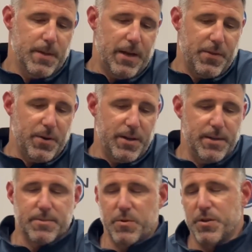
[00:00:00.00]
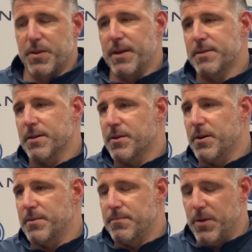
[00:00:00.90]
I thought he did some good things. I thought
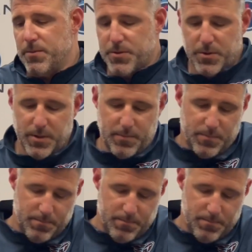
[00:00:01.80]
he you know, certainly